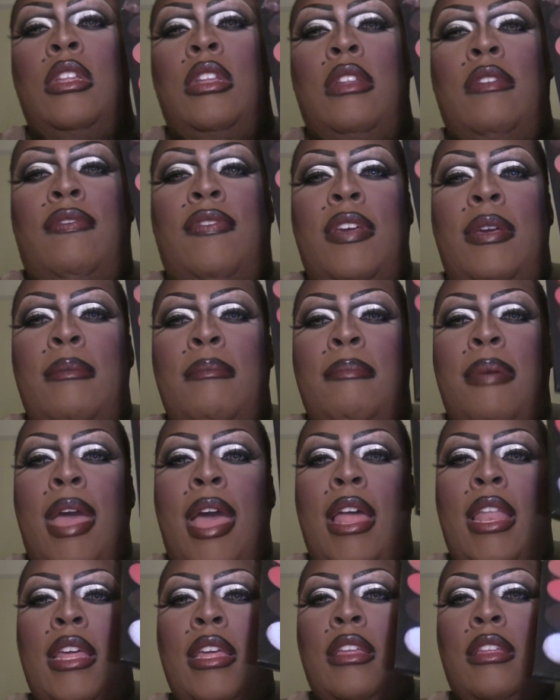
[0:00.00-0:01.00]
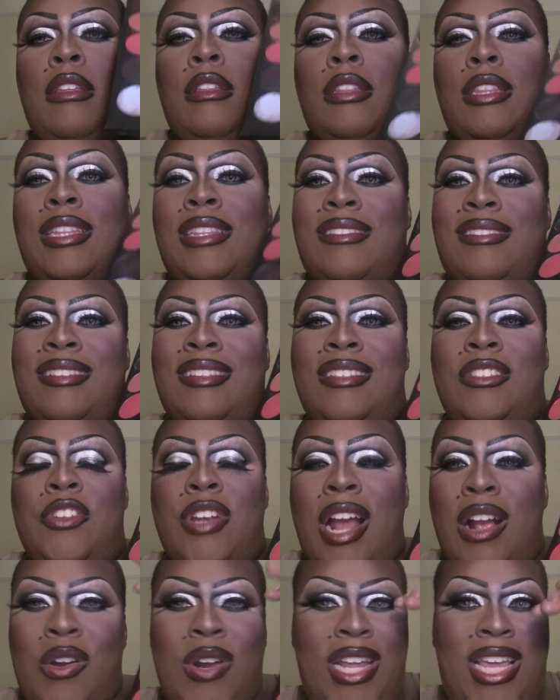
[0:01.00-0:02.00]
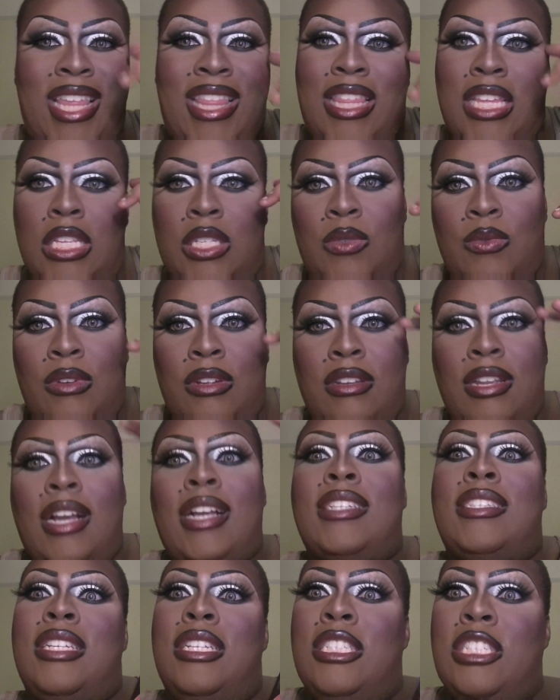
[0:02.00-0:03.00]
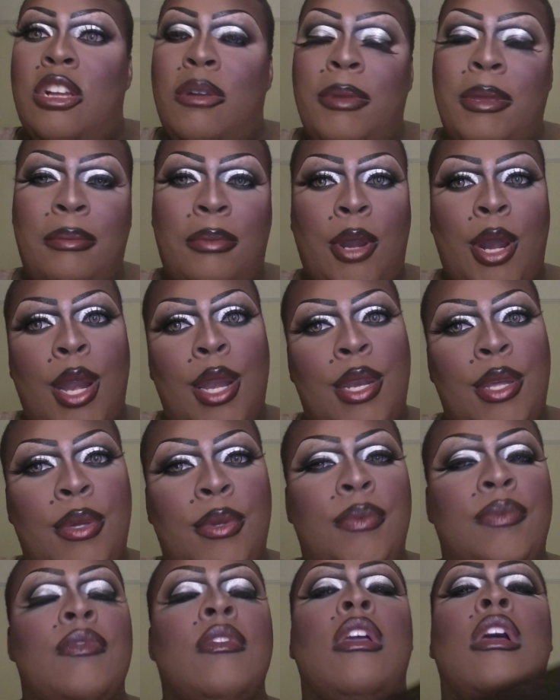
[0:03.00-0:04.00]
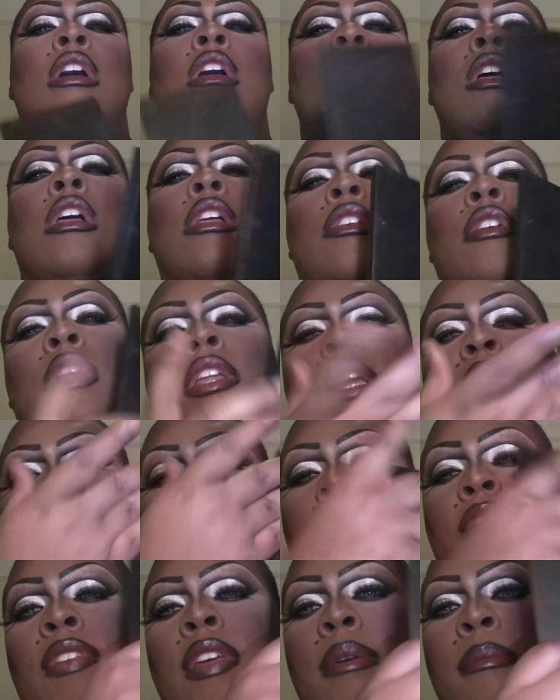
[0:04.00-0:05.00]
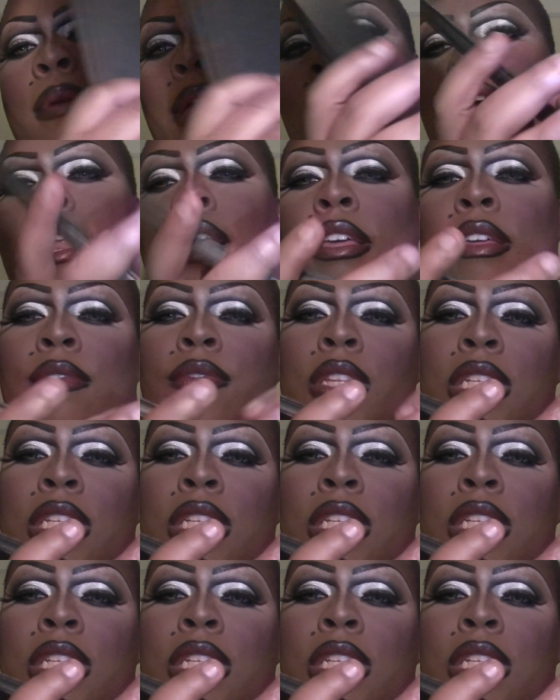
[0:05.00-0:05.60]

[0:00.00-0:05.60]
La Femme palette. You're not gonna get this one. Like I said, it's gonna be brand new. You're gonna get a La Femme palette.